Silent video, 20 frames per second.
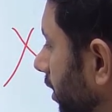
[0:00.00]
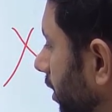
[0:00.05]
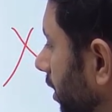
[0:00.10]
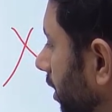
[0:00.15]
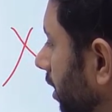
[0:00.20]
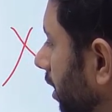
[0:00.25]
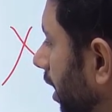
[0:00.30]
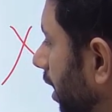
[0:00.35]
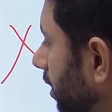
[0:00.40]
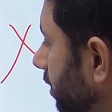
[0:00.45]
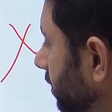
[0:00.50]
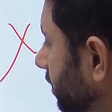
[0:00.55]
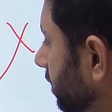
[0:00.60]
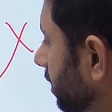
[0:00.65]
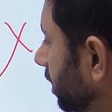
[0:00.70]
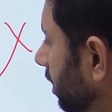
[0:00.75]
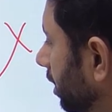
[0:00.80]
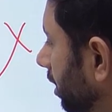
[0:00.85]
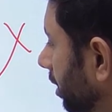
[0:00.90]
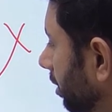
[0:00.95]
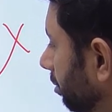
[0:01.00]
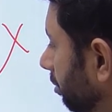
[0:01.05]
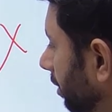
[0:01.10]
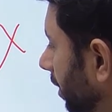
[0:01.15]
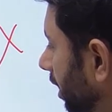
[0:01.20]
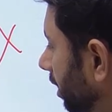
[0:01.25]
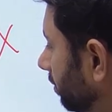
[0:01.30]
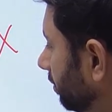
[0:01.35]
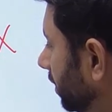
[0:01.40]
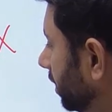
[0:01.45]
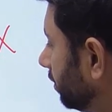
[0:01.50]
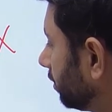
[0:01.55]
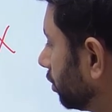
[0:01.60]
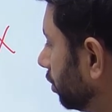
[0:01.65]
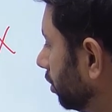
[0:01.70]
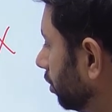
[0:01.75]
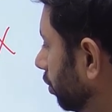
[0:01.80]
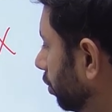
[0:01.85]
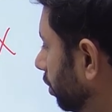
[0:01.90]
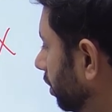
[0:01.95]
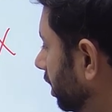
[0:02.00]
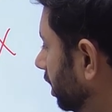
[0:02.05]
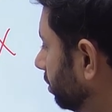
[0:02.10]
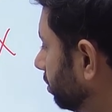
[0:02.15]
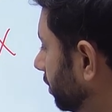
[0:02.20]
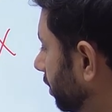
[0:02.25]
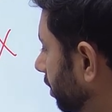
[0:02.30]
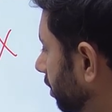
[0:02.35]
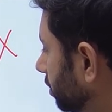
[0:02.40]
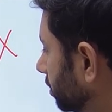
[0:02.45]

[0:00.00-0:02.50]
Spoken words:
cars, but we could only produce